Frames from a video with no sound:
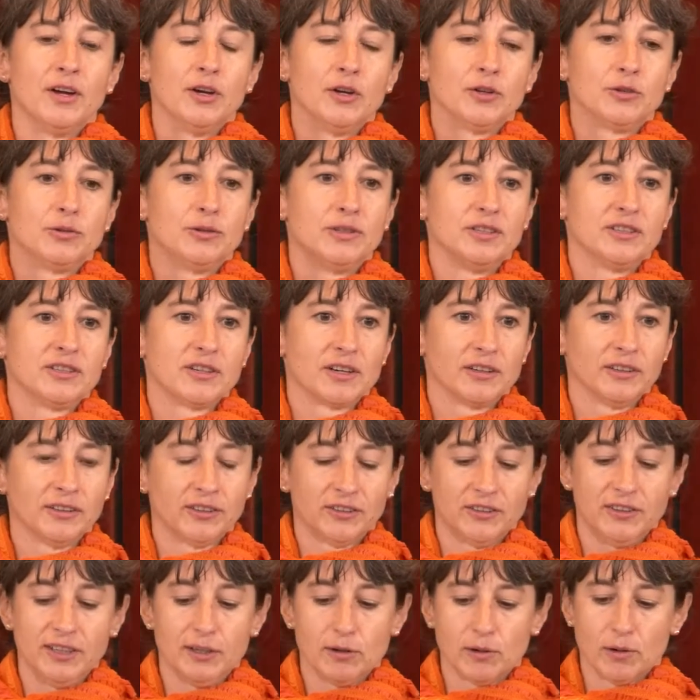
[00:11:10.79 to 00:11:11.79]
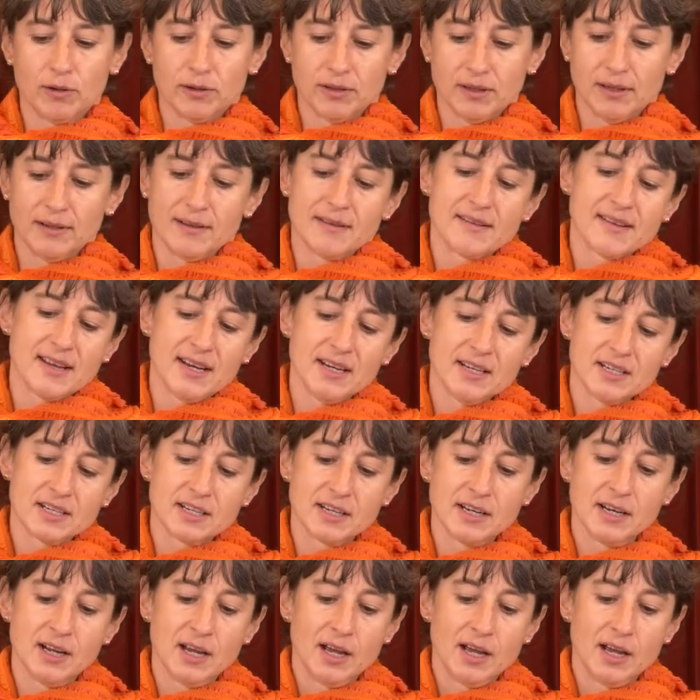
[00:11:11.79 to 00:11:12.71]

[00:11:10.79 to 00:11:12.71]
to discuss decolonialization